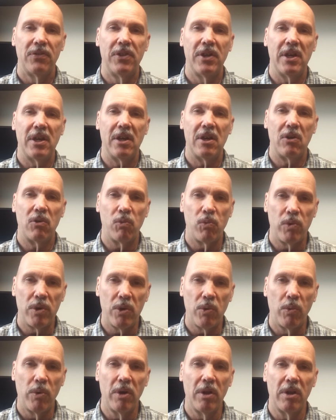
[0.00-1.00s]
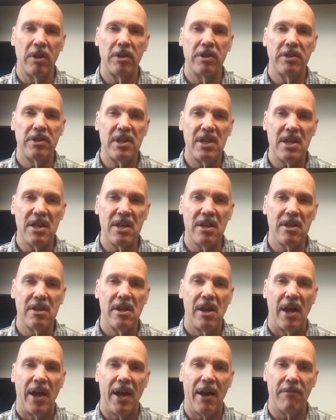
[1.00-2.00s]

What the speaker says: then we will indeed